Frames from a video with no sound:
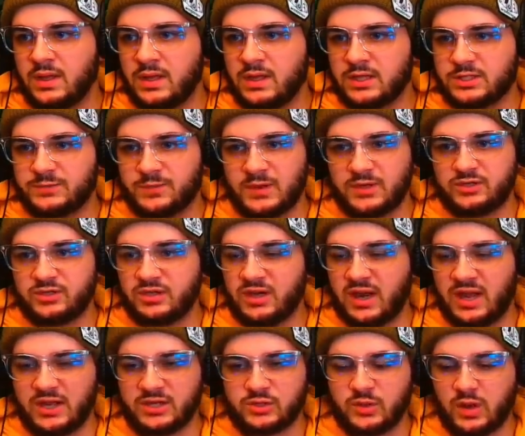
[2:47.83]
especially in
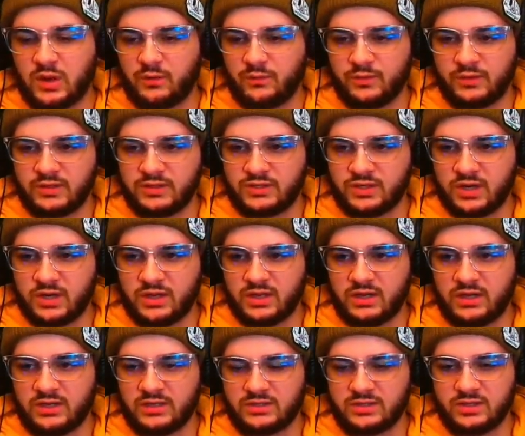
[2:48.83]
high school, I really started
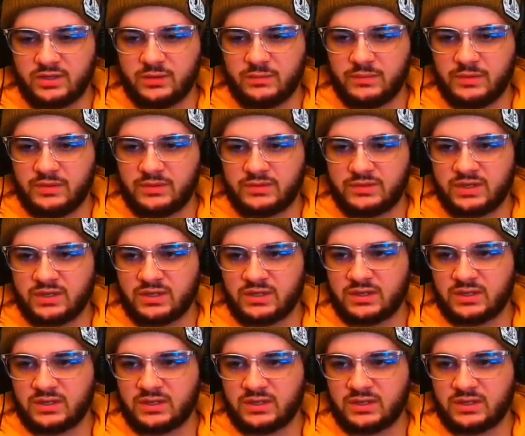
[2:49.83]
getting into their music.